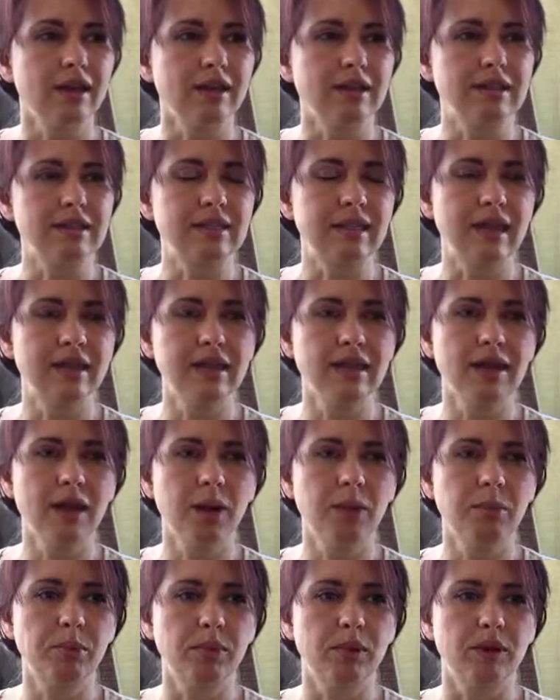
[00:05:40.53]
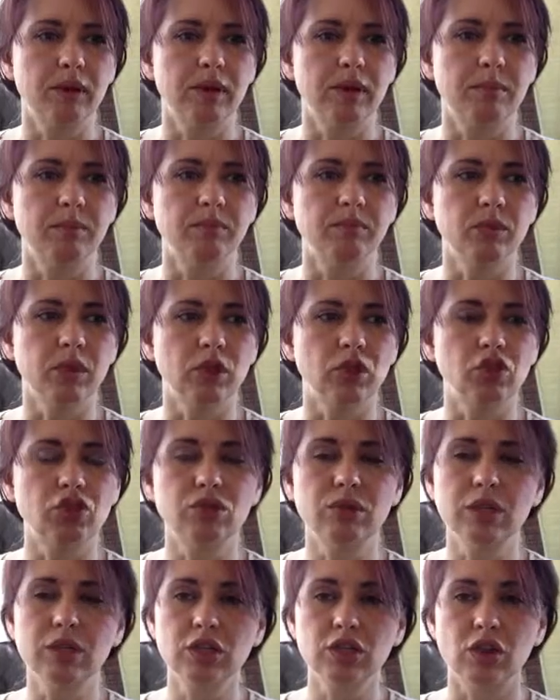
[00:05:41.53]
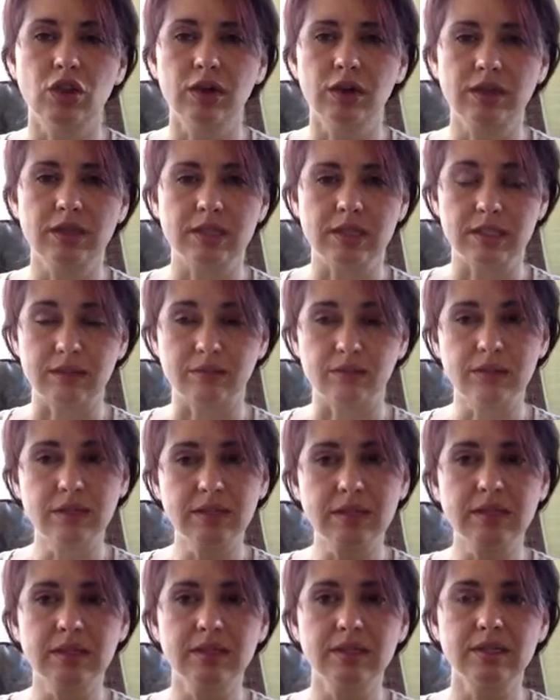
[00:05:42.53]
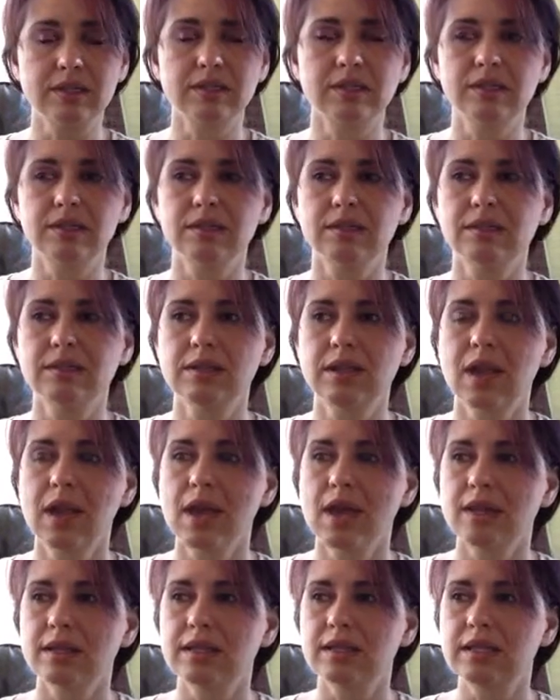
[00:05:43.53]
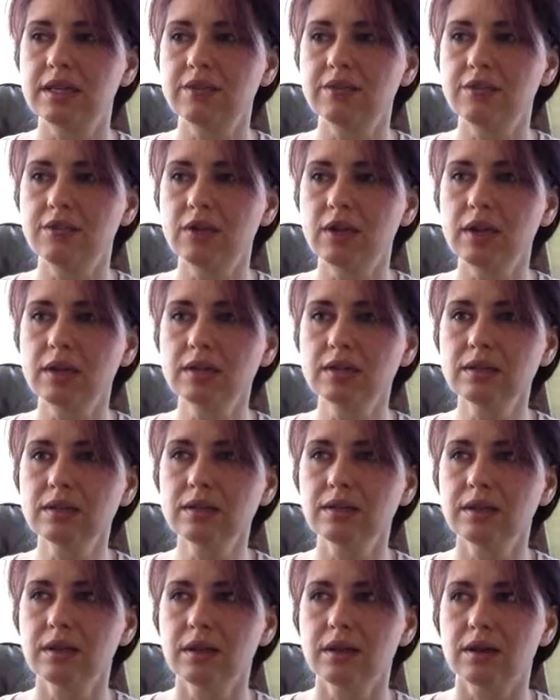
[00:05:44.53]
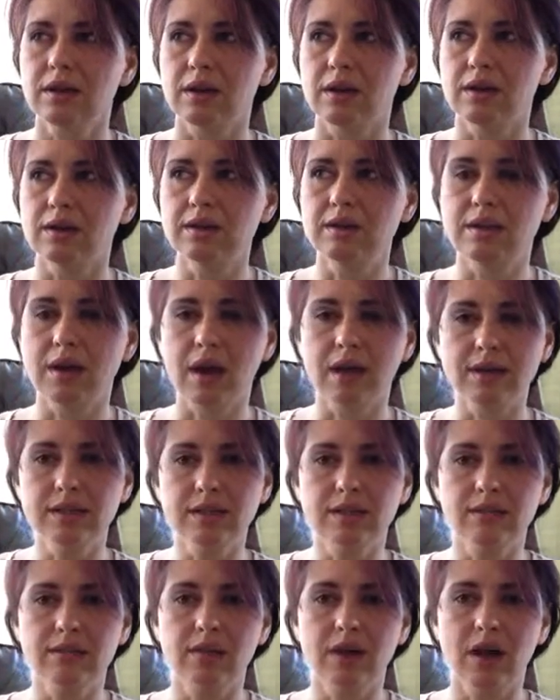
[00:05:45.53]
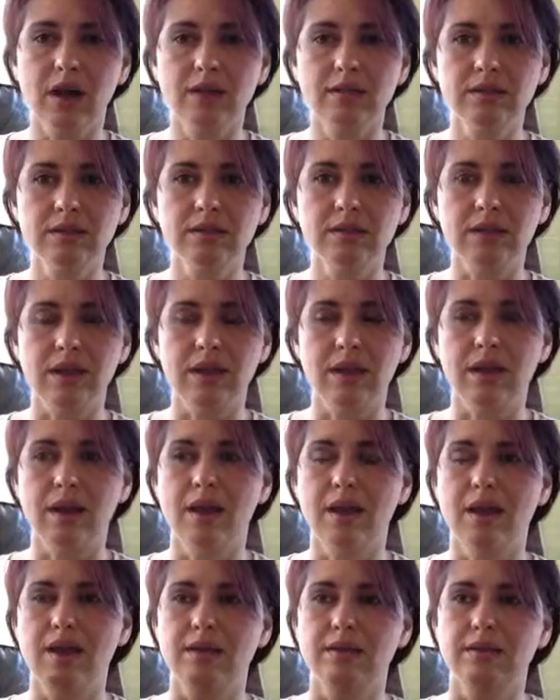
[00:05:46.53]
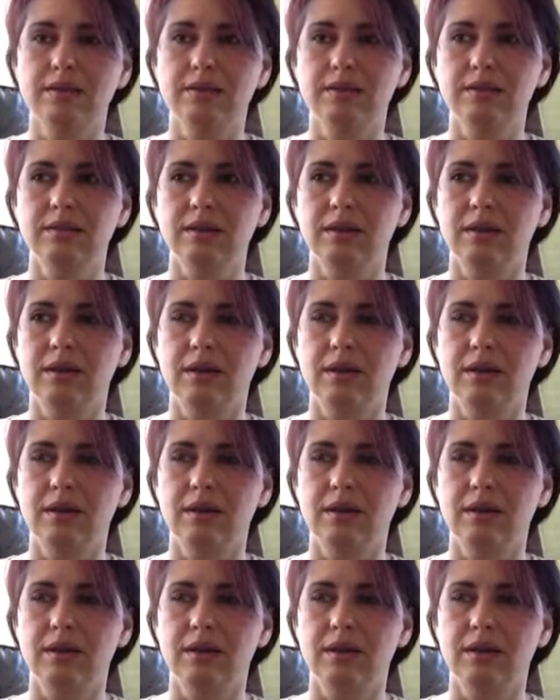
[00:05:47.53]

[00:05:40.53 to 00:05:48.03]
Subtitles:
standing up and shooting targets, different distances, different size of guns, and